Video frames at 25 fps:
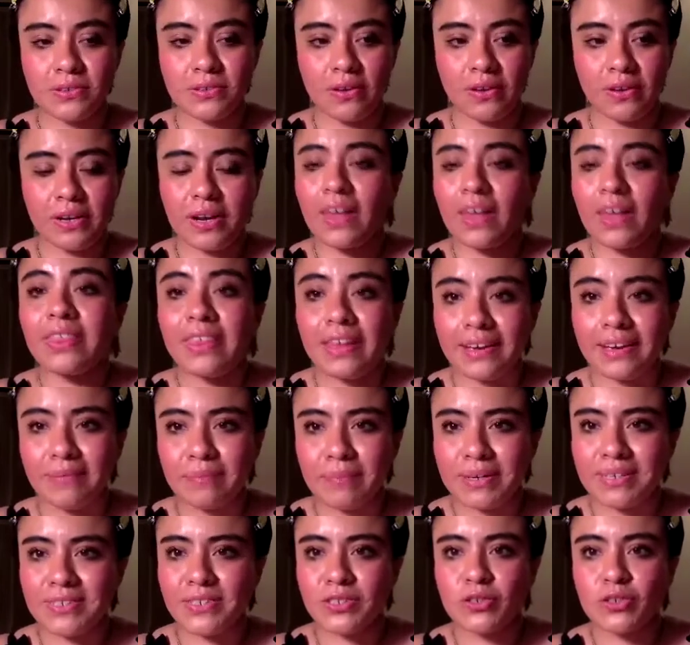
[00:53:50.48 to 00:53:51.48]
nothing
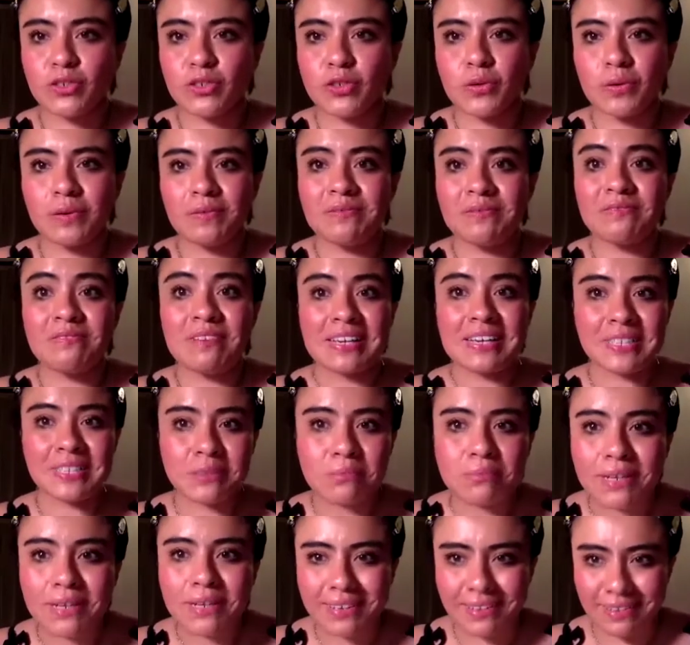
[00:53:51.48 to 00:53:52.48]
because there's no
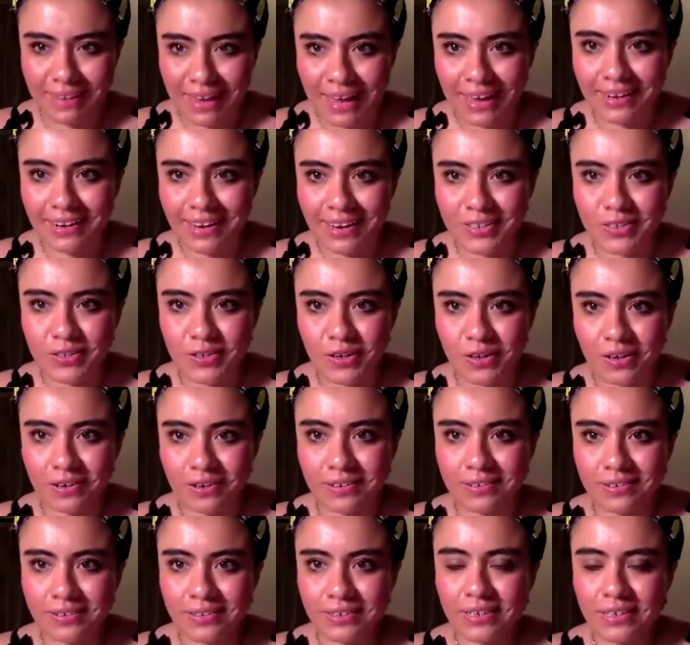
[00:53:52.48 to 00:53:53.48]
investment in Latinx art.
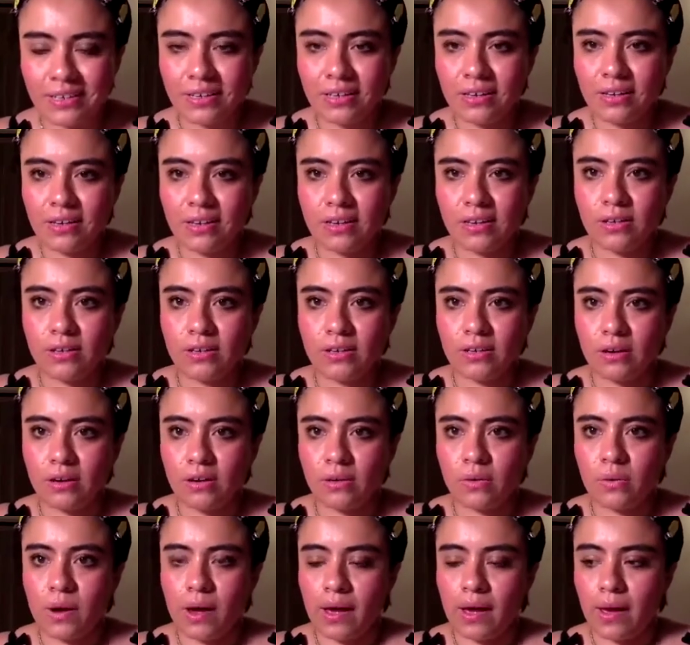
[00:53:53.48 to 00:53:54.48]
You
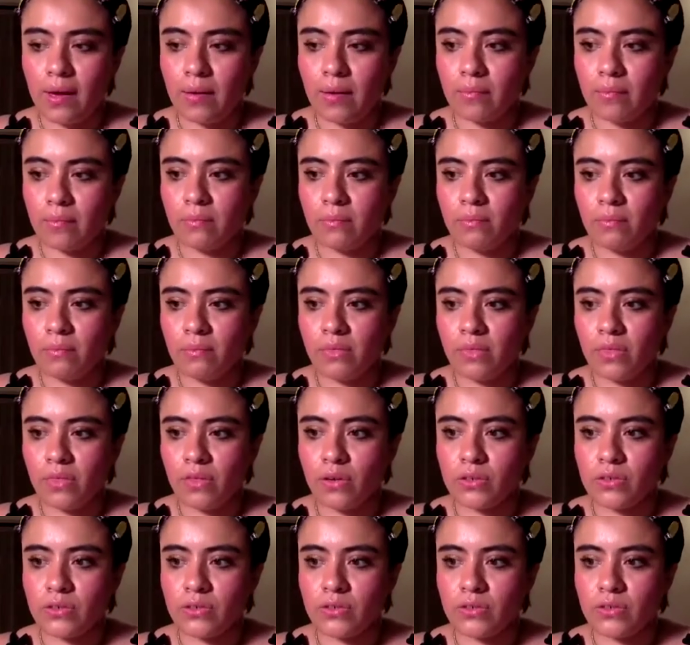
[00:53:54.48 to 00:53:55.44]
know, the